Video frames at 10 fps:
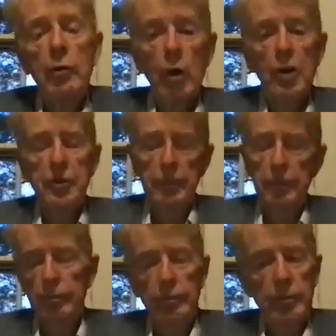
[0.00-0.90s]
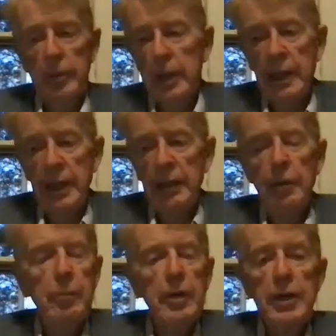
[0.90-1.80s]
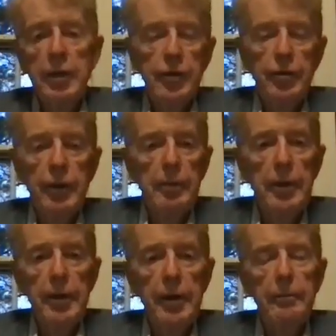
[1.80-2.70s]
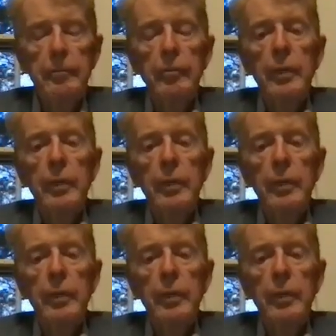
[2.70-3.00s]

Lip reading: it was in the pre-industrial period.